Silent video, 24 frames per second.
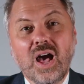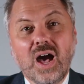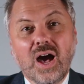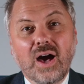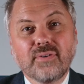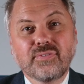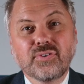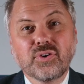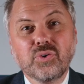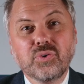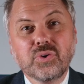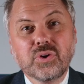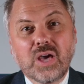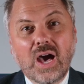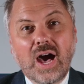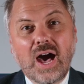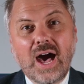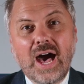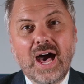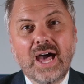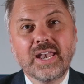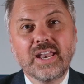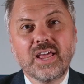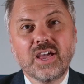of who
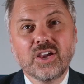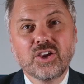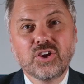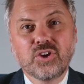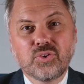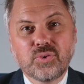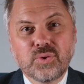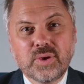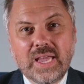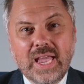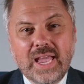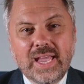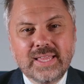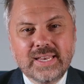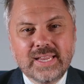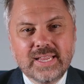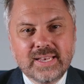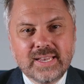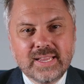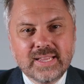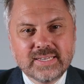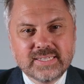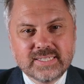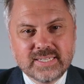God
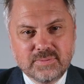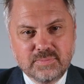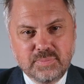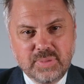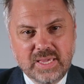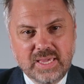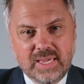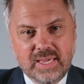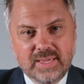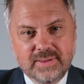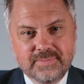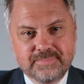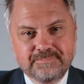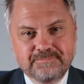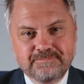created to be.